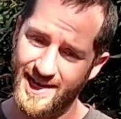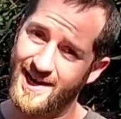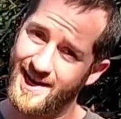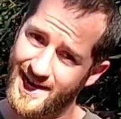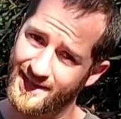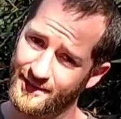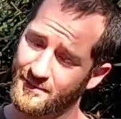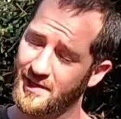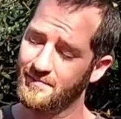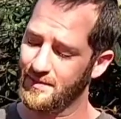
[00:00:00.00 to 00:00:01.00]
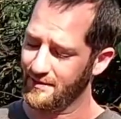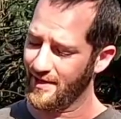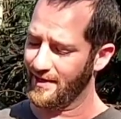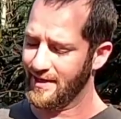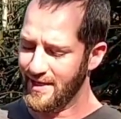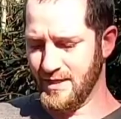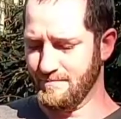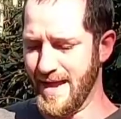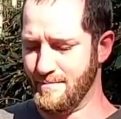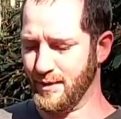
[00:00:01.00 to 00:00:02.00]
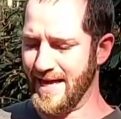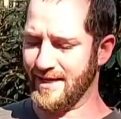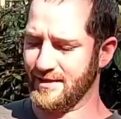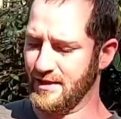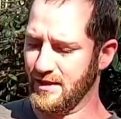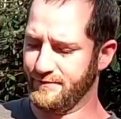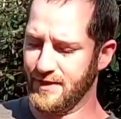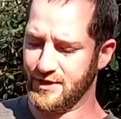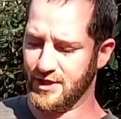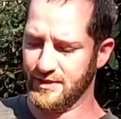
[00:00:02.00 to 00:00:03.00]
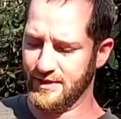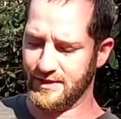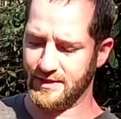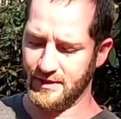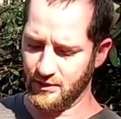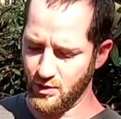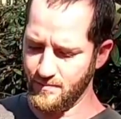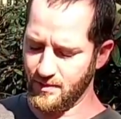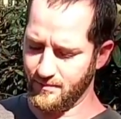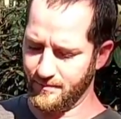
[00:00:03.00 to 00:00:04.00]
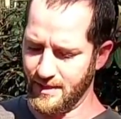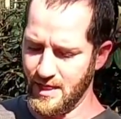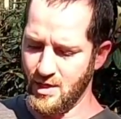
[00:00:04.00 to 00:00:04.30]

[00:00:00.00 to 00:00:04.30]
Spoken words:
I highly recommend that. Matte black finish on this aluminum